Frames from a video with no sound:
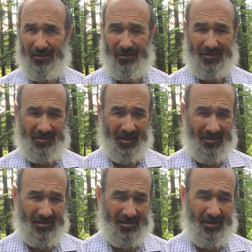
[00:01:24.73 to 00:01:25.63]
There's
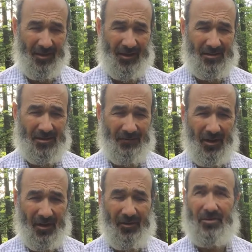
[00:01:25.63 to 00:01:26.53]
tens and thousands, if
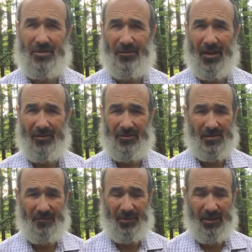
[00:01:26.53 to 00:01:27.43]
not hundreds of thousands
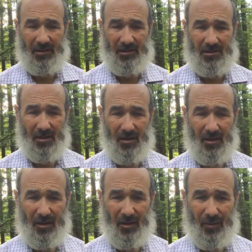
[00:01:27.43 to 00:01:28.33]
of planes,
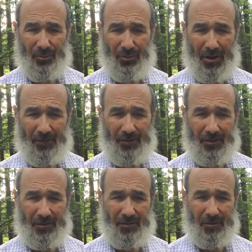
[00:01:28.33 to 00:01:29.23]

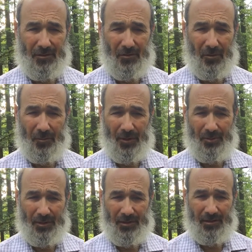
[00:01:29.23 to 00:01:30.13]
private or
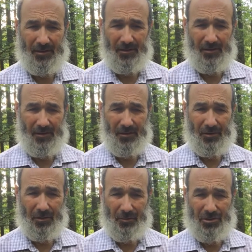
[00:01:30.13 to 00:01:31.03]
public,
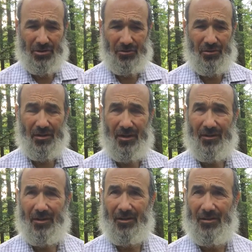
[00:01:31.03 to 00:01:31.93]
commercial,
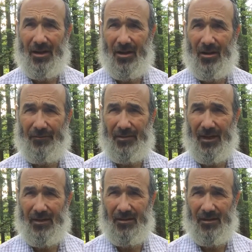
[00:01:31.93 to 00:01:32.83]
that are taking off and
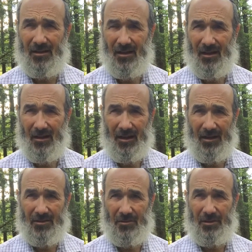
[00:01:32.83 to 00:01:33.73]
landing,
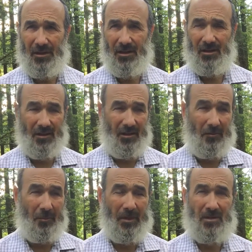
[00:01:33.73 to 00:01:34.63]
and it's only
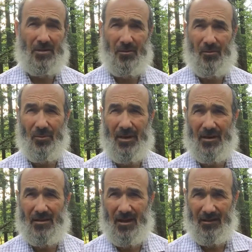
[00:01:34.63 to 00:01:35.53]
in months or in
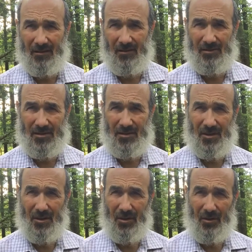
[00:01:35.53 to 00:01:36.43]
weeks that there's
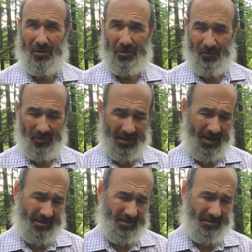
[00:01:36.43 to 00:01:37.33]
only one
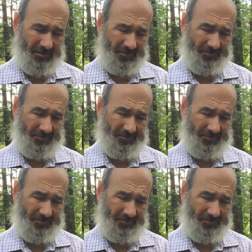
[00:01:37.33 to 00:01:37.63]
accident.